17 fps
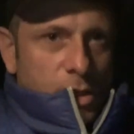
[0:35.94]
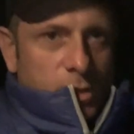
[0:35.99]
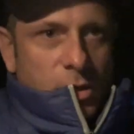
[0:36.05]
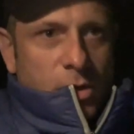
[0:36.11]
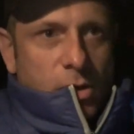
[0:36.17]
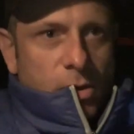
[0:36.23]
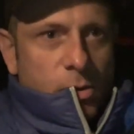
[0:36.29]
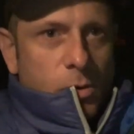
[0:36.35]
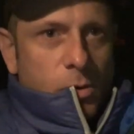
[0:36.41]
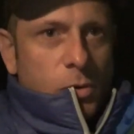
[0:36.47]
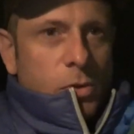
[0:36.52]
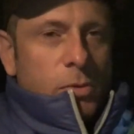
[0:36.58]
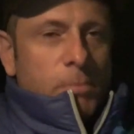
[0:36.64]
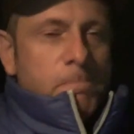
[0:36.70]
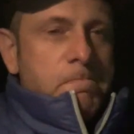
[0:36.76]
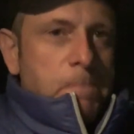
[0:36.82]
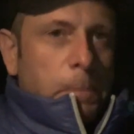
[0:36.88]

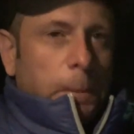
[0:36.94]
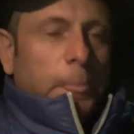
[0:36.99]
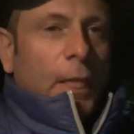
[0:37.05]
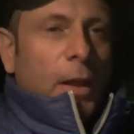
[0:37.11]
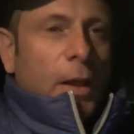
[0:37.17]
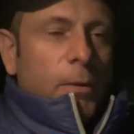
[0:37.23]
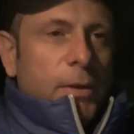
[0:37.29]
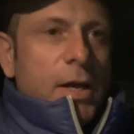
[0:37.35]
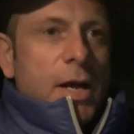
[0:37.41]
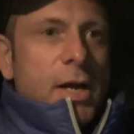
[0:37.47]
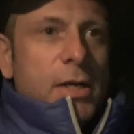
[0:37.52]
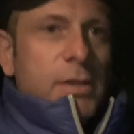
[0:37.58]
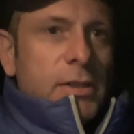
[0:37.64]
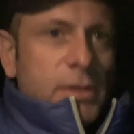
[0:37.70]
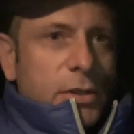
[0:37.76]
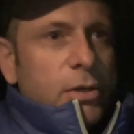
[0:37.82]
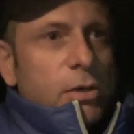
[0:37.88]
So we
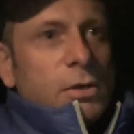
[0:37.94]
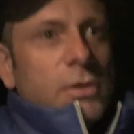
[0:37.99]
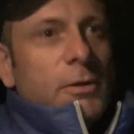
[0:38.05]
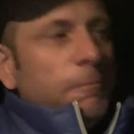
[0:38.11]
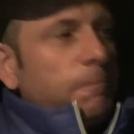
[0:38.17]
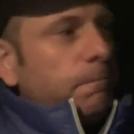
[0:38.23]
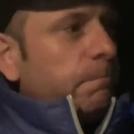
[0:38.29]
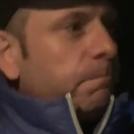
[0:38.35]
hired this girl.